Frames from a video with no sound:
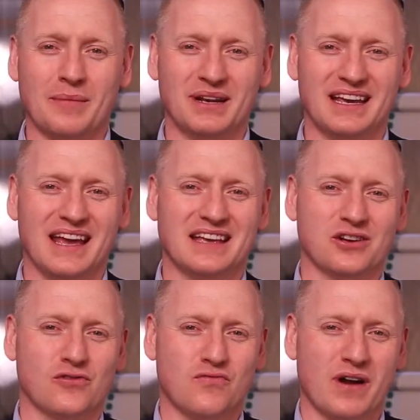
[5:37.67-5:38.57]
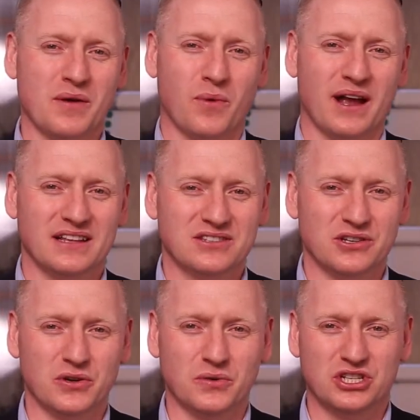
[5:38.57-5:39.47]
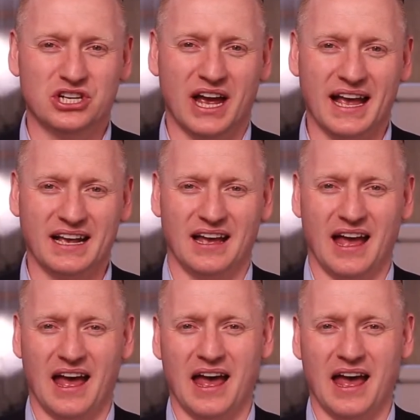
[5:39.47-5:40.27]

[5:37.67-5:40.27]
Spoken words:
Grammarly is a great way to check